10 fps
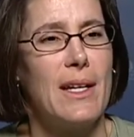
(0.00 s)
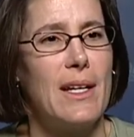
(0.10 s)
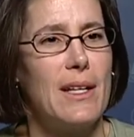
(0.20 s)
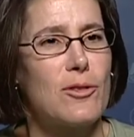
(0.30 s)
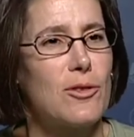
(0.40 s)

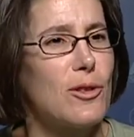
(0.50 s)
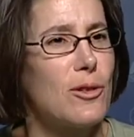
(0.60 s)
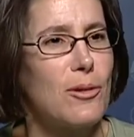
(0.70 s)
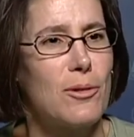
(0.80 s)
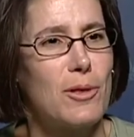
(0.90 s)
And
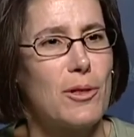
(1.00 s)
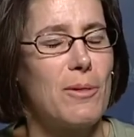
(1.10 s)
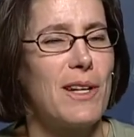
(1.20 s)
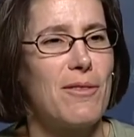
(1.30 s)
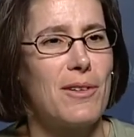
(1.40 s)
so, you know,
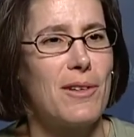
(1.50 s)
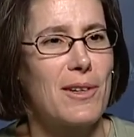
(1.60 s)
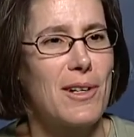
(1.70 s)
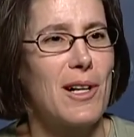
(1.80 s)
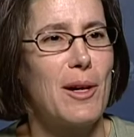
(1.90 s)
we have a,
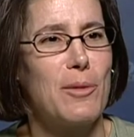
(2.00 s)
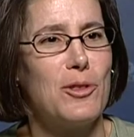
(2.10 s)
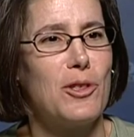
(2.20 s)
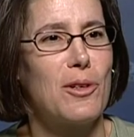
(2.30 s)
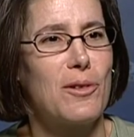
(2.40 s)
a
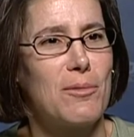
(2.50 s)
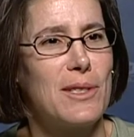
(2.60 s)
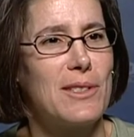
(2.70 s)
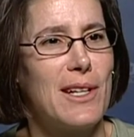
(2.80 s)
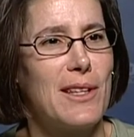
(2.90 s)
common joke that we
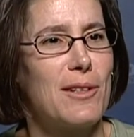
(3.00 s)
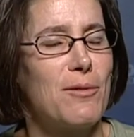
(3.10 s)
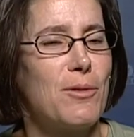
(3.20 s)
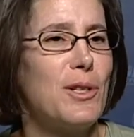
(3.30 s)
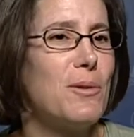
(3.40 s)
say that
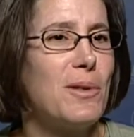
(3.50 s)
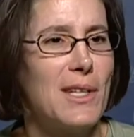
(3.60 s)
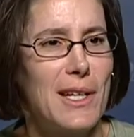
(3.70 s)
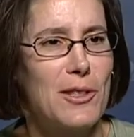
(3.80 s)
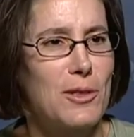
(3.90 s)
if we knew what
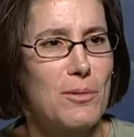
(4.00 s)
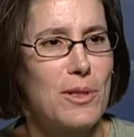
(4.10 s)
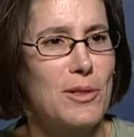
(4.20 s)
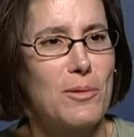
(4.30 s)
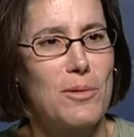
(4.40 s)
the answer
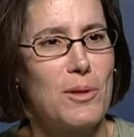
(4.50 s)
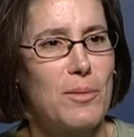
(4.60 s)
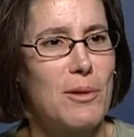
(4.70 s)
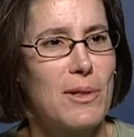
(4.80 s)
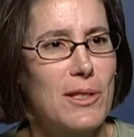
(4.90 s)
was, it wouldn't
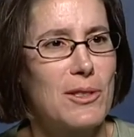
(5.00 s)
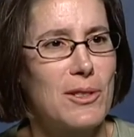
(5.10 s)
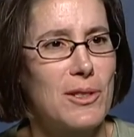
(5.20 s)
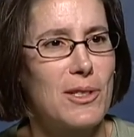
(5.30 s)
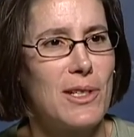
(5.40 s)
be
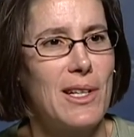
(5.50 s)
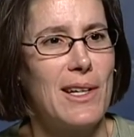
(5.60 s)
research.